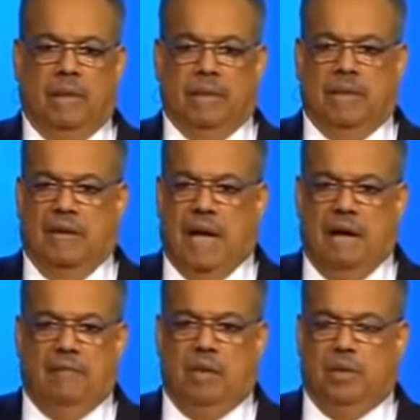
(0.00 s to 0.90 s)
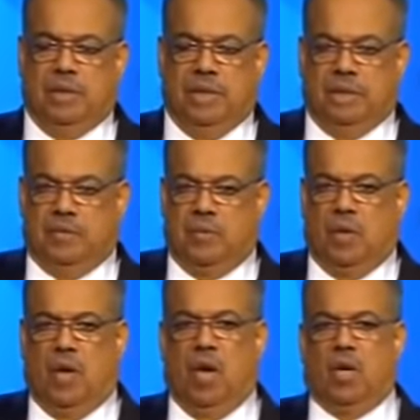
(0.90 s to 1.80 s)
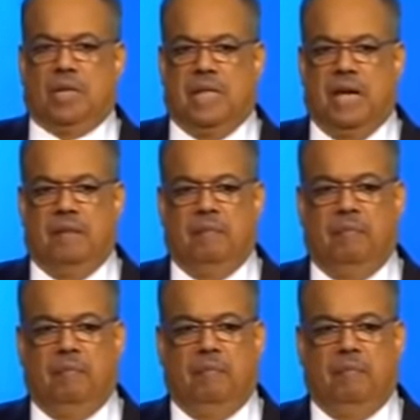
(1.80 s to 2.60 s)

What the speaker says: Because I've known Jesus for a long time,